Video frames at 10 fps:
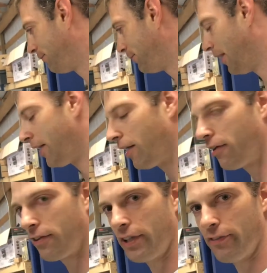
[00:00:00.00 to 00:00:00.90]
any
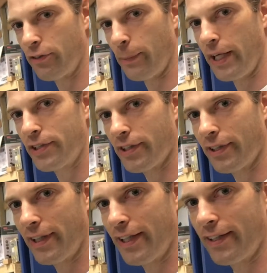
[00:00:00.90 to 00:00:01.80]
other information on
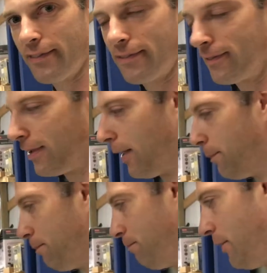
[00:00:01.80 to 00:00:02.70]
that. I'm
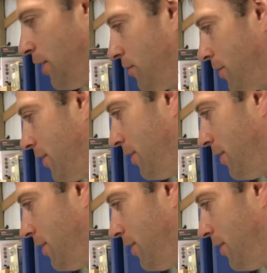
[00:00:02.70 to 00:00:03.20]
interested to